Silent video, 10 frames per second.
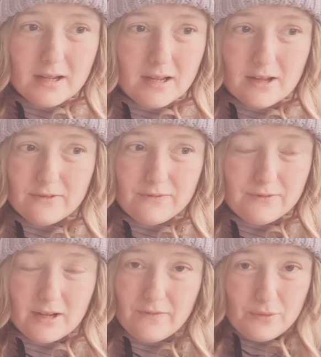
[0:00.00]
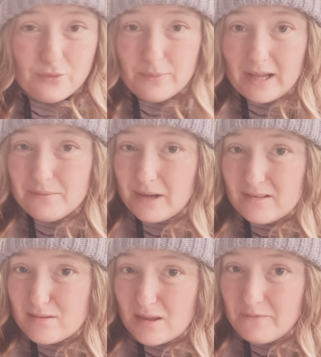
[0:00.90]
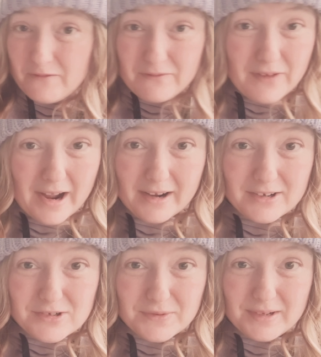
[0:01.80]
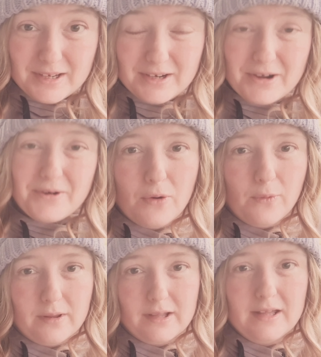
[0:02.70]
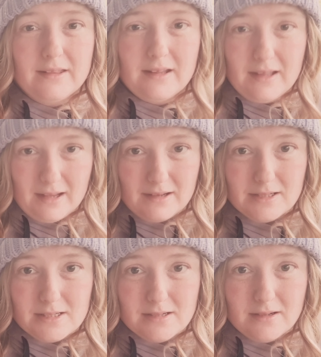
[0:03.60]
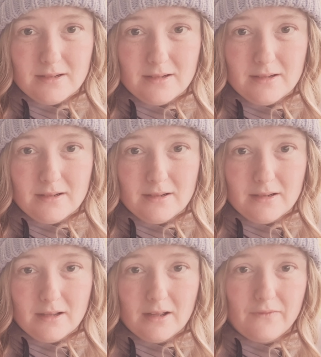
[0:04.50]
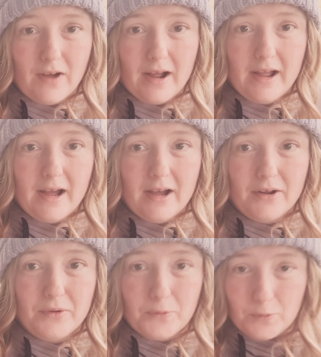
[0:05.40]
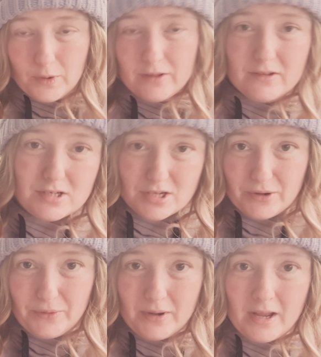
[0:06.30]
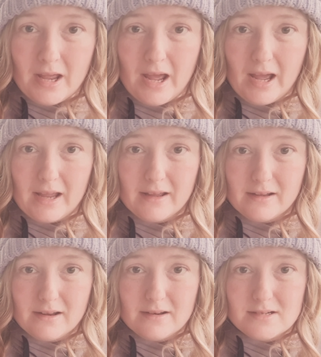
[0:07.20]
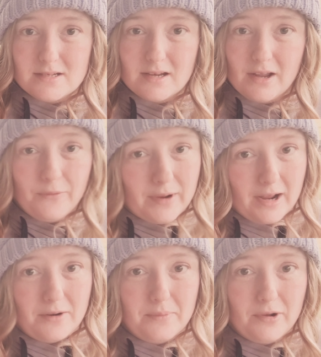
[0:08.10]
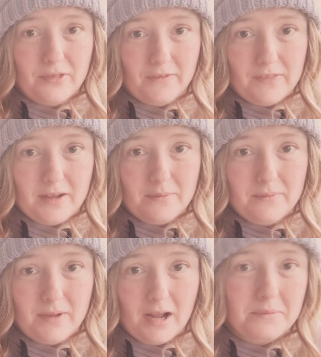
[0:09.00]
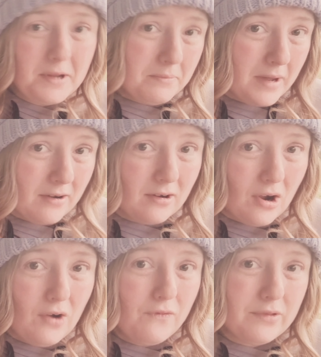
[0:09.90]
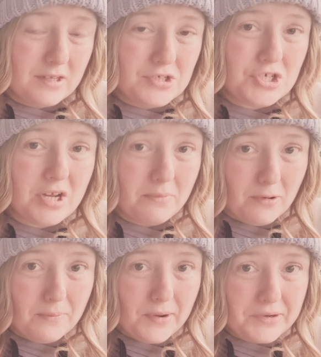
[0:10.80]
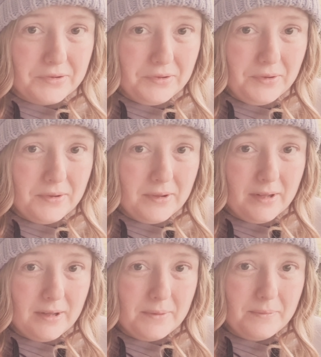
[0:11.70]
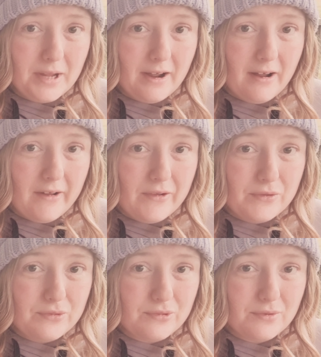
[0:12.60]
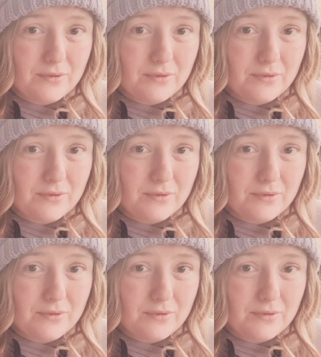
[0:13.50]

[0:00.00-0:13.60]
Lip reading: if it was made by the same factory, well, in the end, if I had one of the two and it went out of both of them, I'd be better off with the cheaper model, because